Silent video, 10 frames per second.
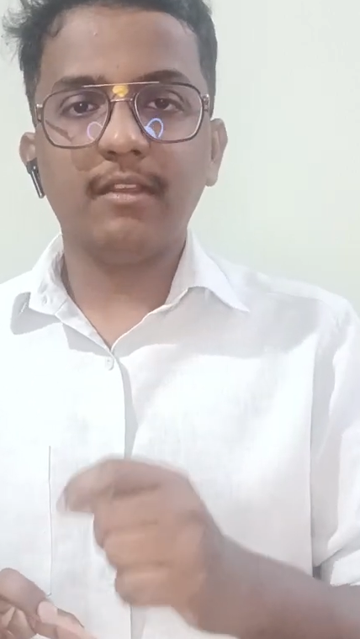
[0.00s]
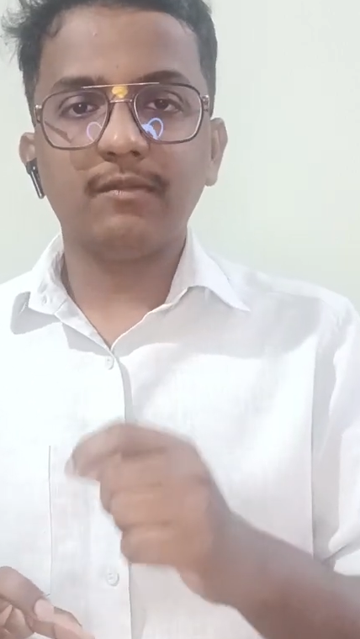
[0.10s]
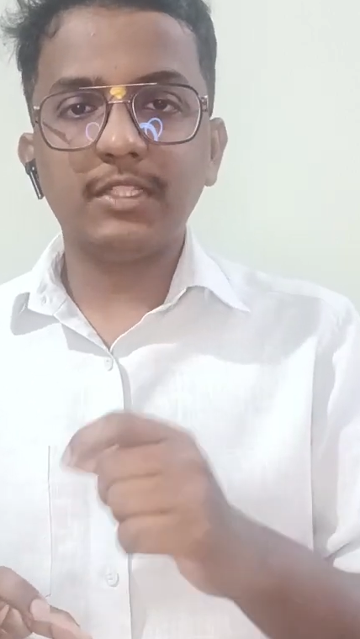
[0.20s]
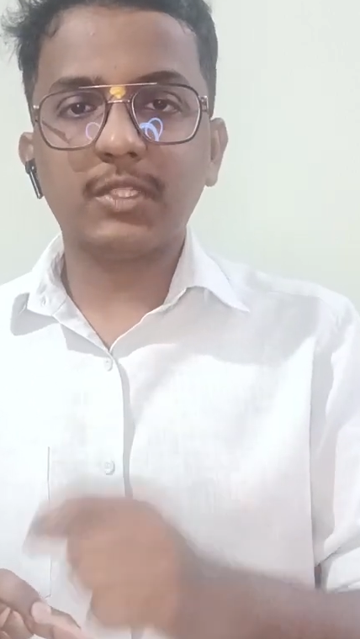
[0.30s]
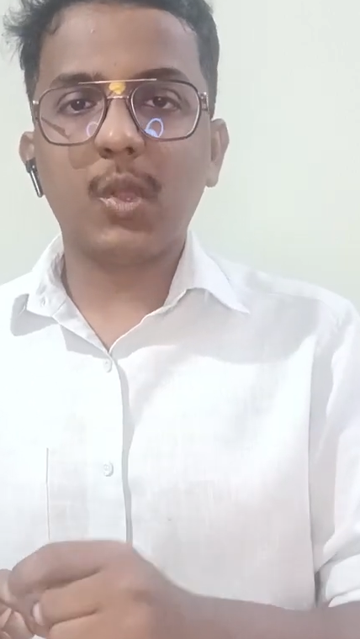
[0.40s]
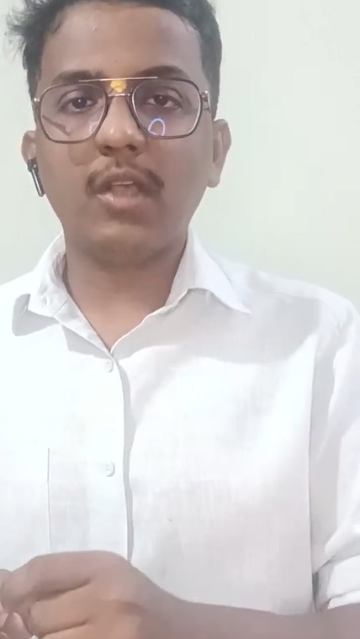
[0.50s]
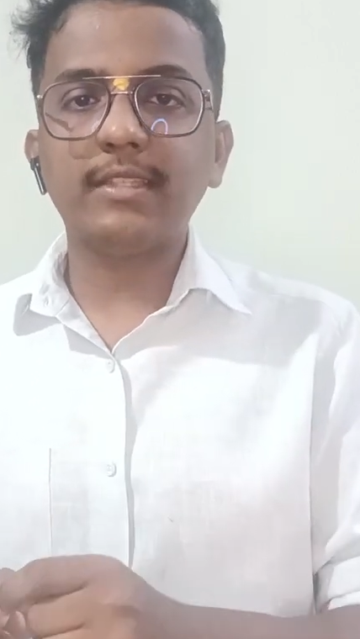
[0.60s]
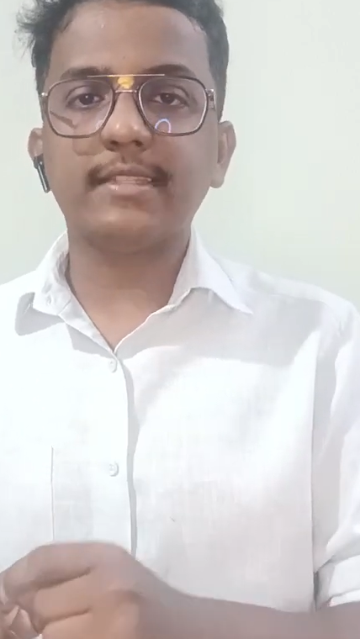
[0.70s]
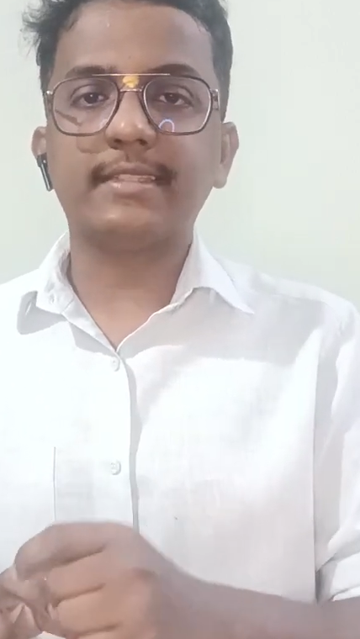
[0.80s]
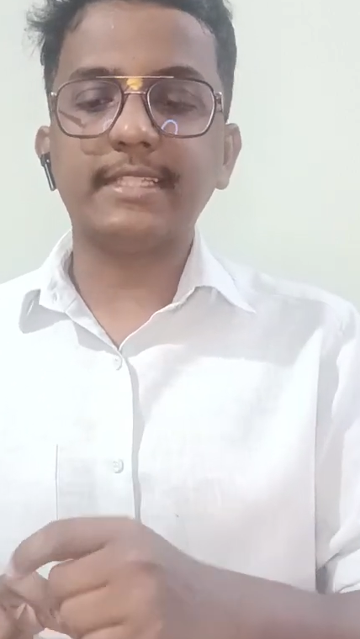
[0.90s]
which
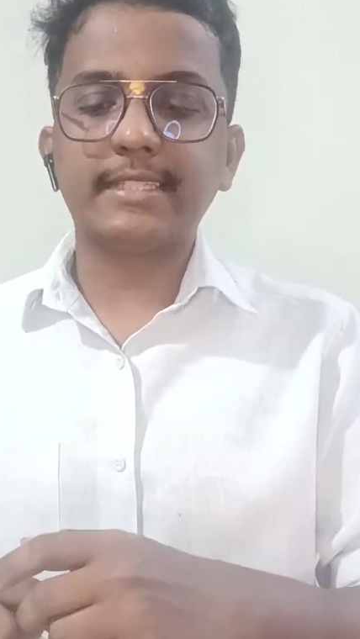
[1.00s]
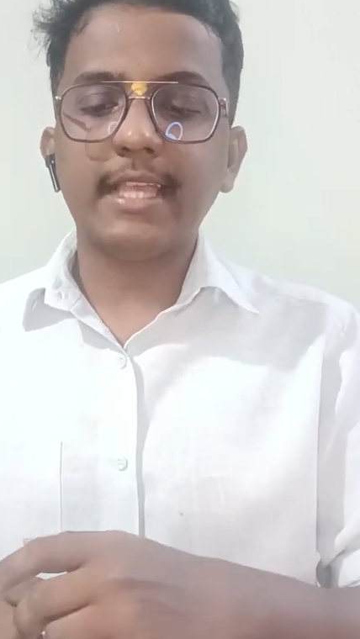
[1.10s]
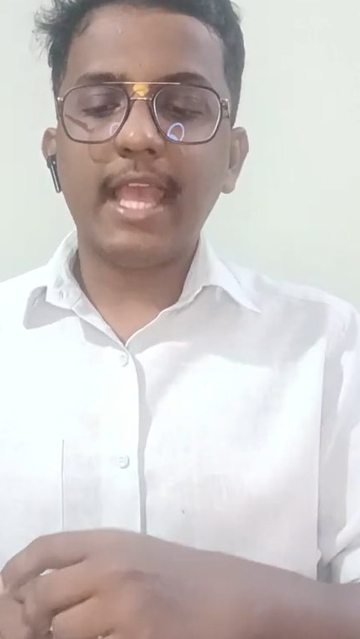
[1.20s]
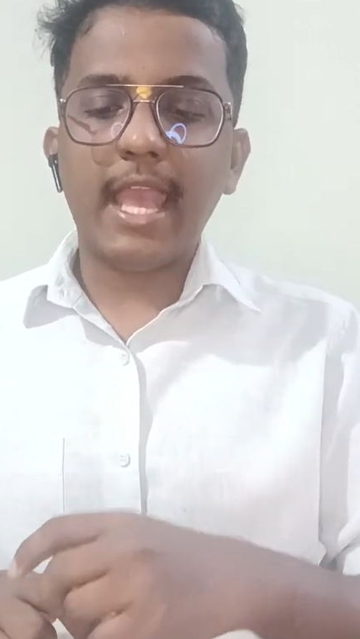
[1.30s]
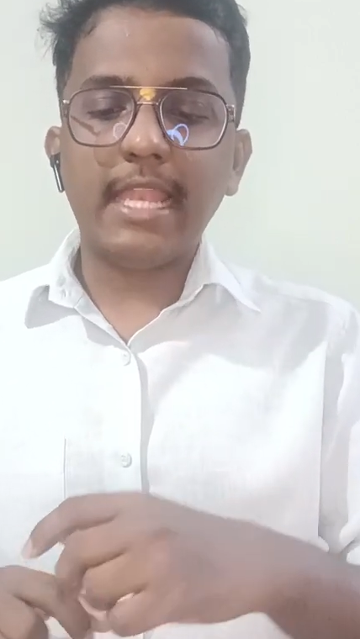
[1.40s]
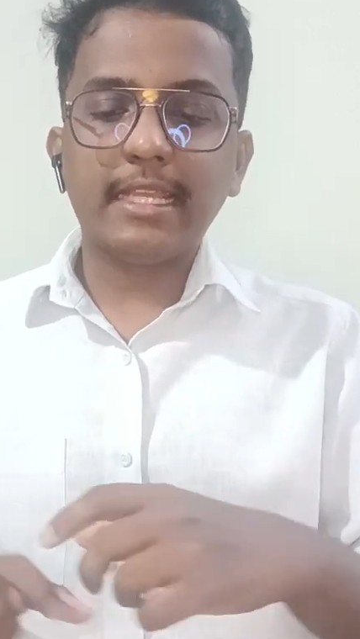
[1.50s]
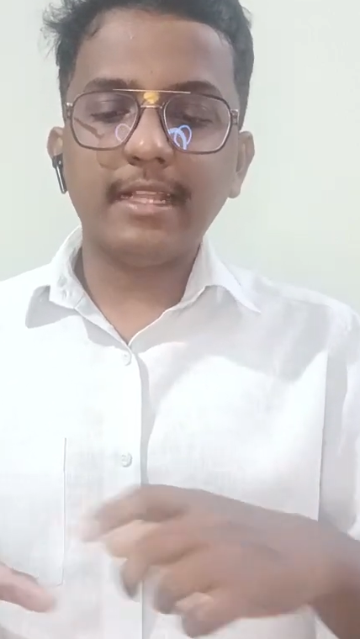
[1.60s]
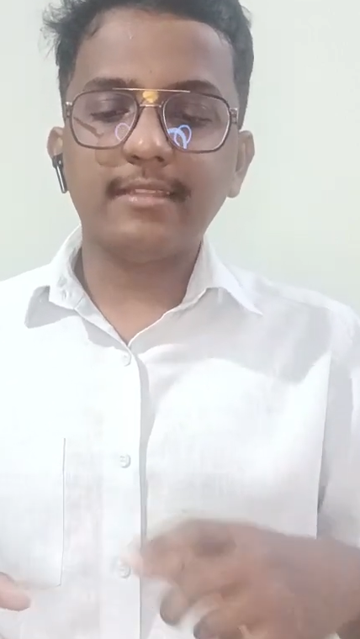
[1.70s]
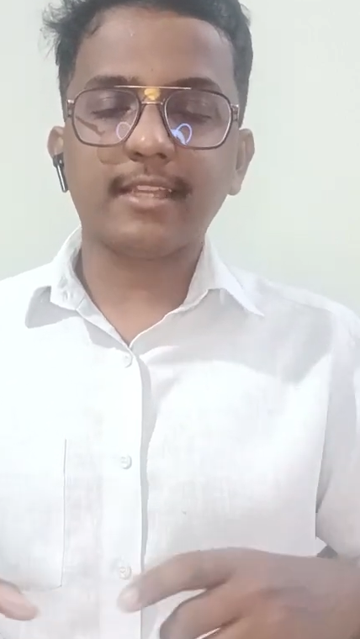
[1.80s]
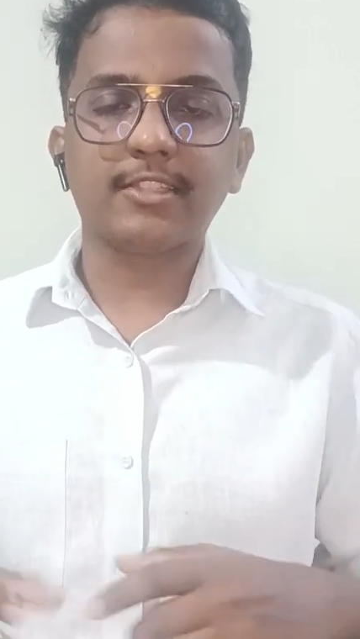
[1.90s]
causes these
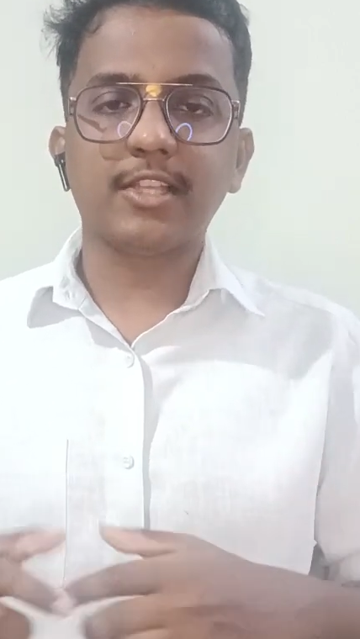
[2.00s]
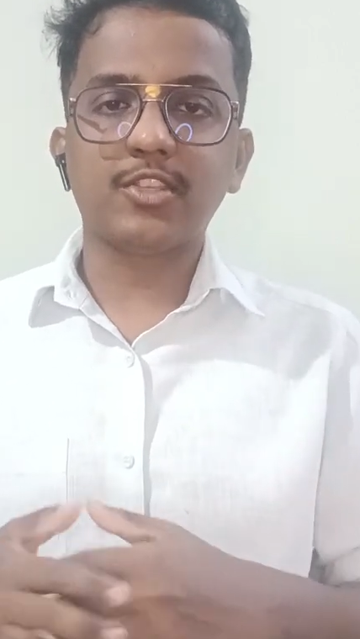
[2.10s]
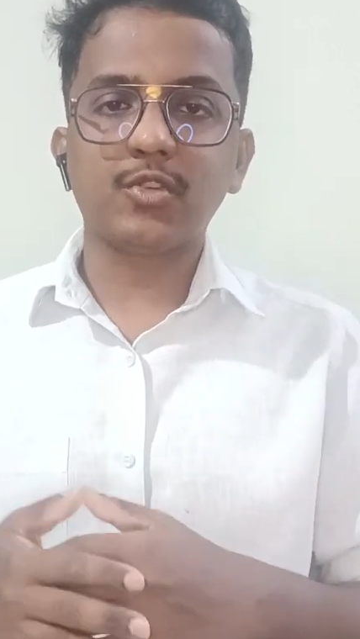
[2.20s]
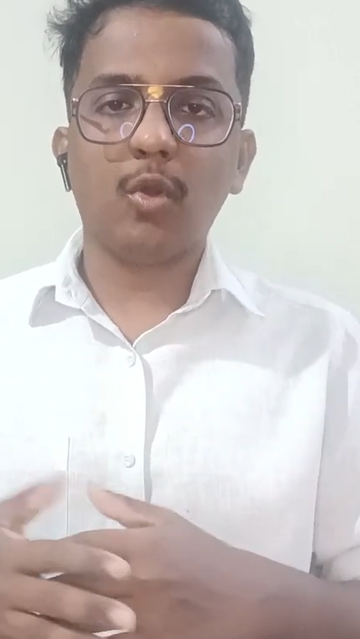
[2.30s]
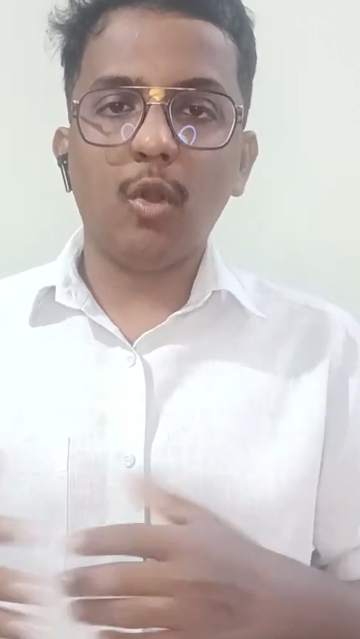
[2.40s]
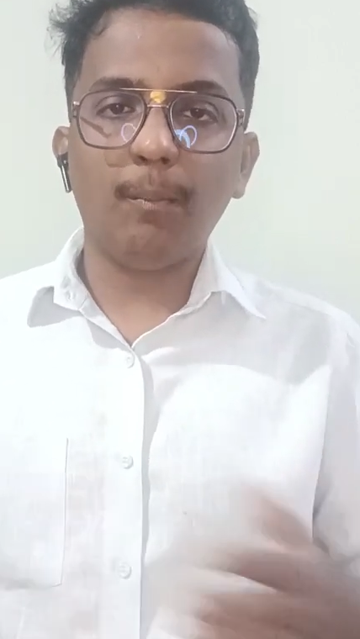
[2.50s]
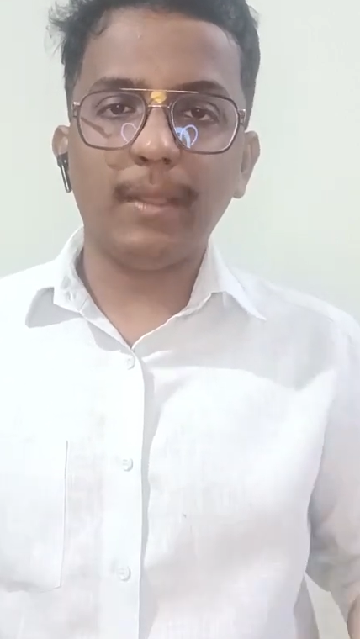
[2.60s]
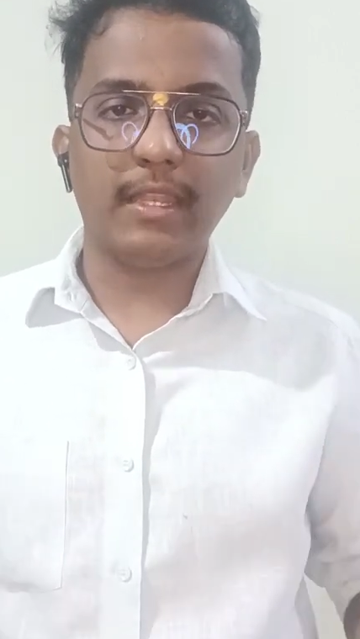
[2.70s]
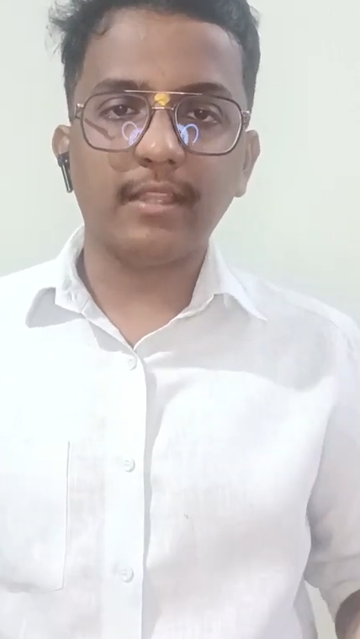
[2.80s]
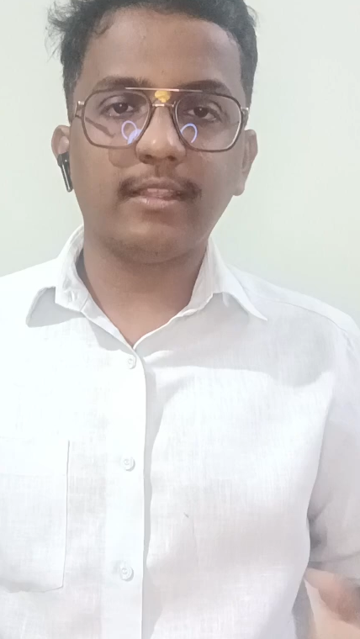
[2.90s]
helical structures to open,